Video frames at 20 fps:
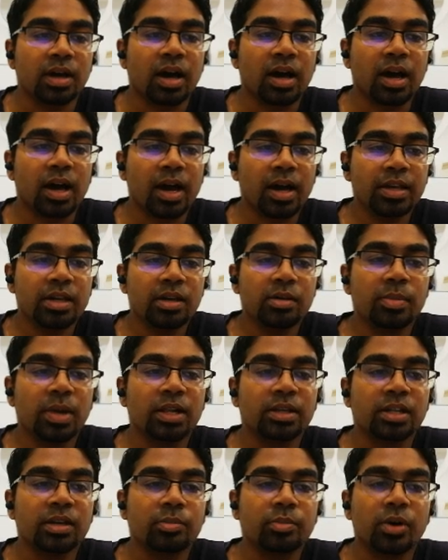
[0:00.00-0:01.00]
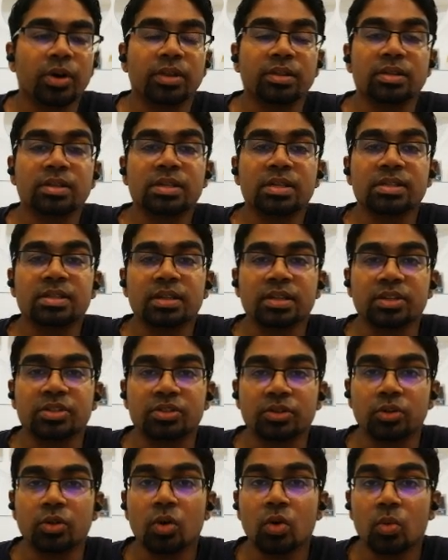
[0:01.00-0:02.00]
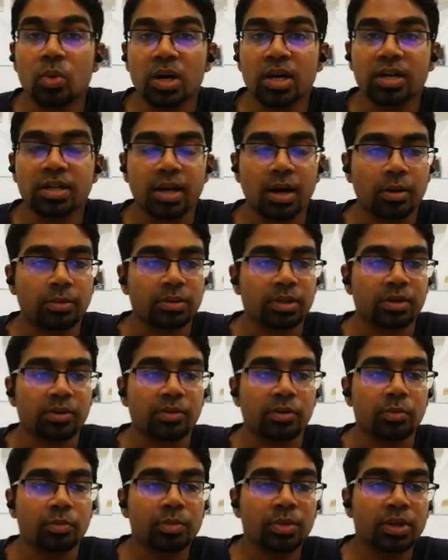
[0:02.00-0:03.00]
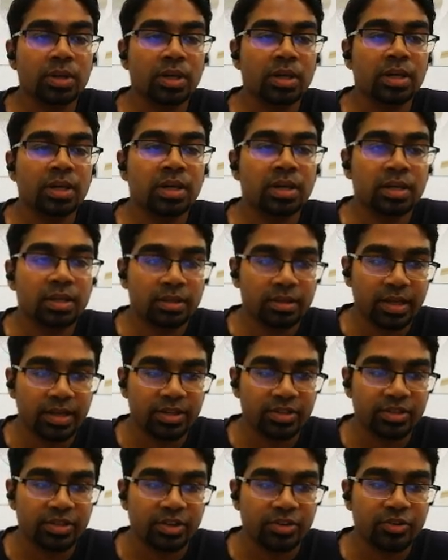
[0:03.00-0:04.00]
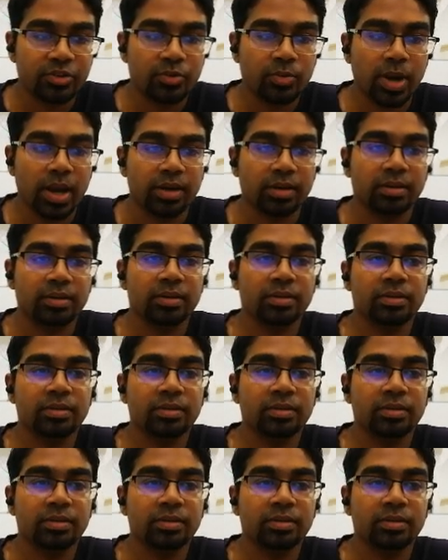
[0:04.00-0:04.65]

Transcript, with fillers: a higher melting point since it is lower down the group. That is the trend.